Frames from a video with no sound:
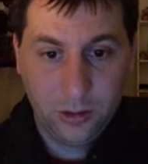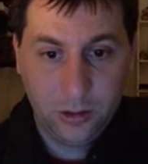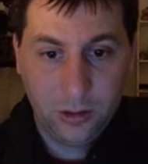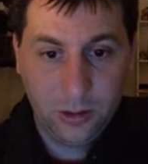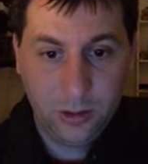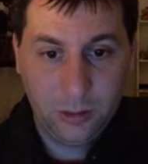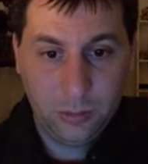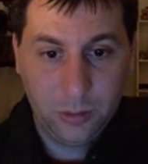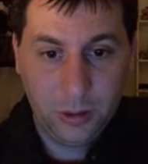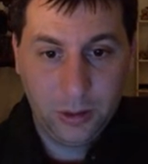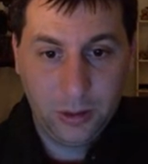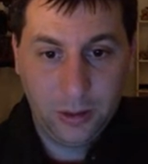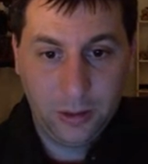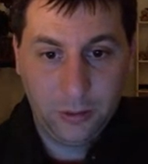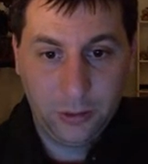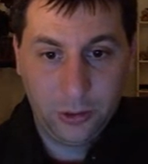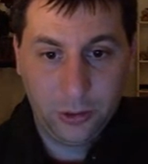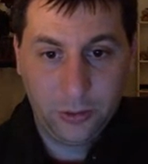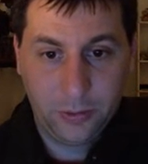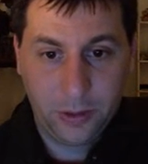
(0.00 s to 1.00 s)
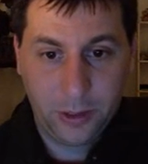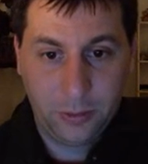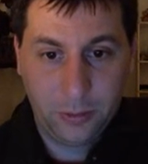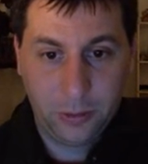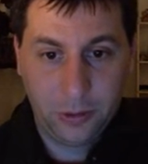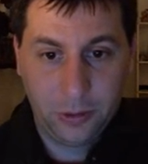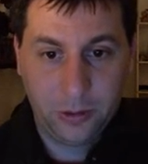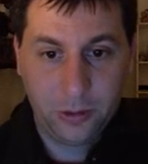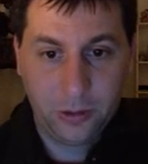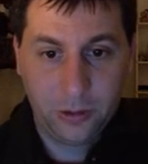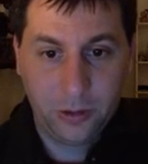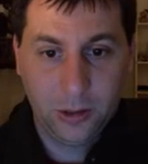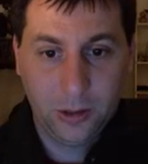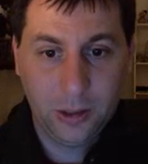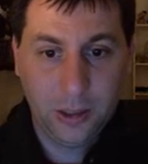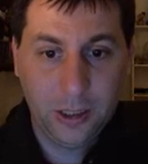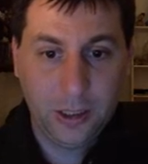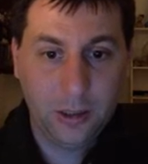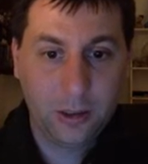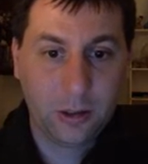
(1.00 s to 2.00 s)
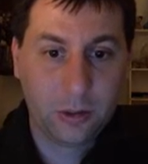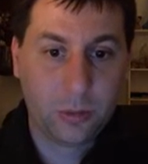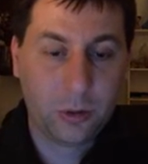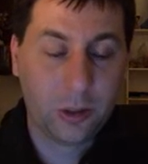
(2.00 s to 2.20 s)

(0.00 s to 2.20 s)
and mid-level developers do they're kind of the